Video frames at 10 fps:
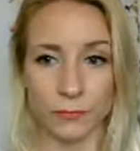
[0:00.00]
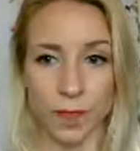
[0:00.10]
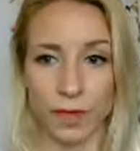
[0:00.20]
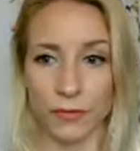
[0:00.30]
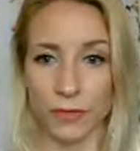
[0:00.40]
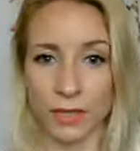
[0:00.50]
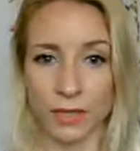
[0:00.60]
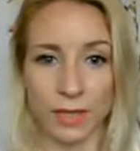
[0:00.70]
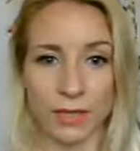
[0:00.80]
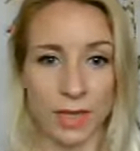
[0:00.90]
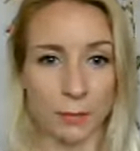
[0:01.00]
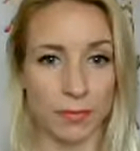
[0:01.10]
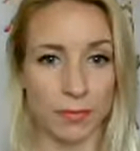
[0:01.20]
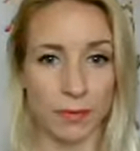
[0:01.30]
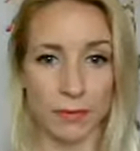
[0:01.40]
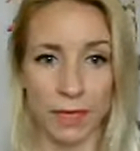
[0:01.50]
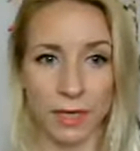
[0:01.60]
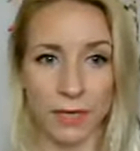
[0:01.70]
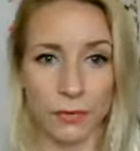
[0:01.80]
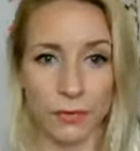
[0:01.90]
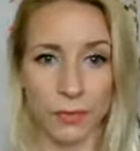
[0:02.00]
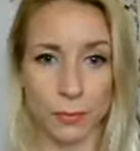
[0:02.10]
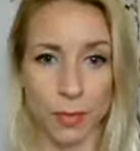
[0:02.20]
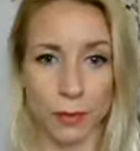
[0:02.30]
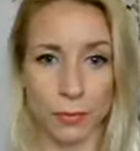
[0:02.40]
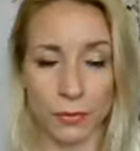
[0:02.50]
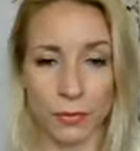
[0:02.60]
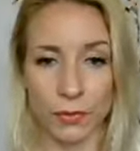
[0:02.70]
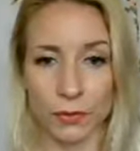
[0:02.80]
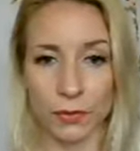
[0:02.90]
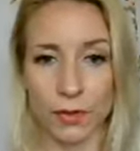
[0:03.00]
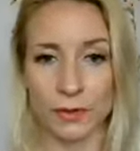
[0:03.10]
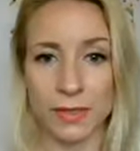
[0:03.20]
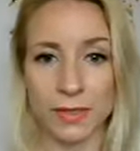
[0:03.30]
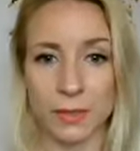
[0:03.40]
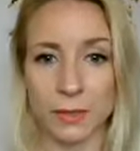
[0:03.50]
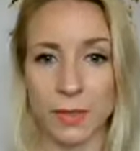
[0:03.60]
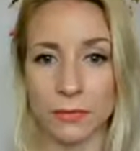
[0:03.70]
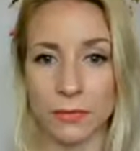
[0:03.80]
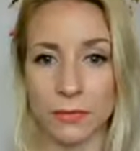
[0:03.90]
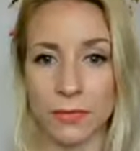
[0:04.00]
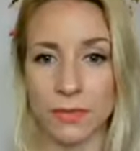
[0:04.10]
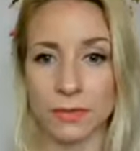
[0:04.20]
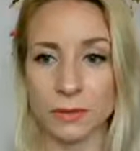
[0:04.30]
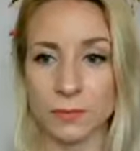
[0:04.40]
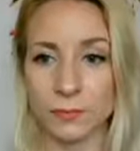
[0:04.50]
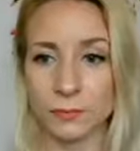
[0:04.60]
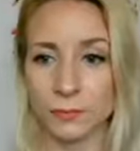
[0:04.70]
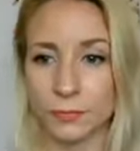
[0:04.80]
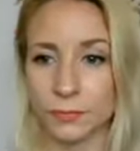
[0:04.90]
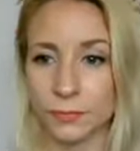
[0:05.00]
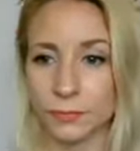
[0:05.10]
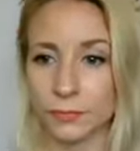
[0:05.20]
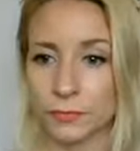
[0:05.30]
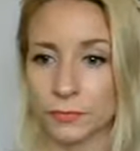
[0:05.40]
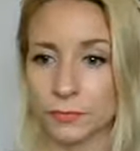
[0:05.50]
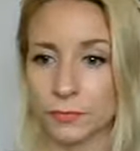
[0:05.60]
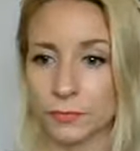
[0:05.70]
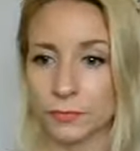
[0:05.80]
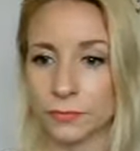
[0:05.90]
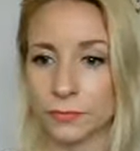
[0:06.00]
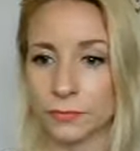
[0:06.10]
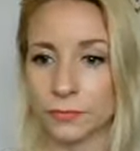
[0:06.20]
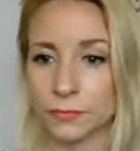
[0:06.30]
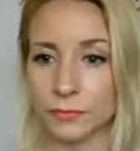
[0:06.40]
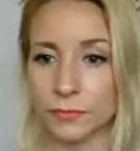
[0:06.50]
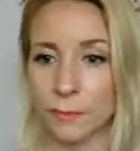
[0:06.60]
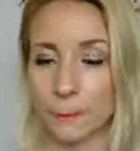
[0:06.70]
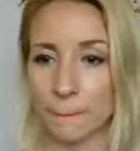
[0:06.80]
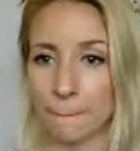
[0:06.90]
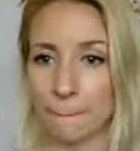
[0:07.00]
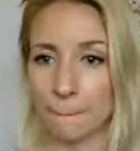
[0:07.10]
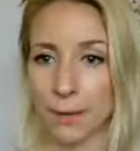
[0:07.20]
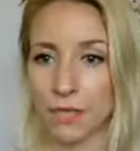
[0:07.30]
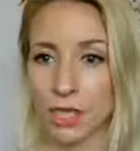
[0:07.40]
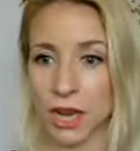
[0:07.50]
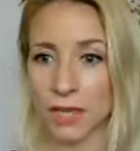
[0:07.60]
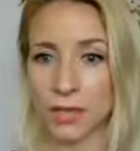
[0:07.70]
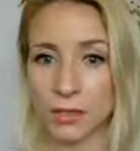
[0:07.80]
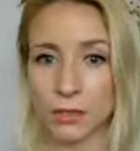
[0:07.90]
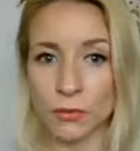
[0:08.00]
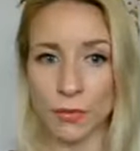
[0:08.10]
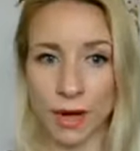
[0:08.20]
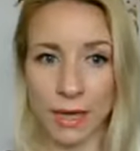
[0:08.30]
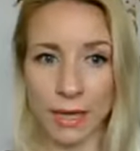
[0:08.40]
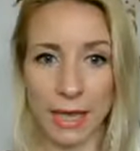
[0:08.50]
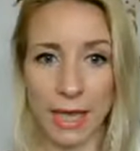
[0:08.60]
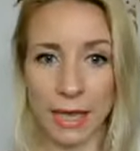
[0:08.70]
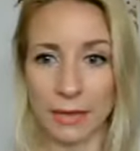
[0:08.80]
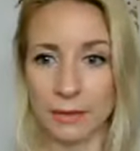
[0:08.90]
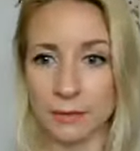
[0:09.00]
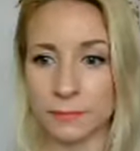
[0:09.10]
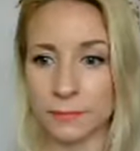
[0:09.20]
I feel is like very healing for us both on very deep levels. Mm. Jane, can you write again?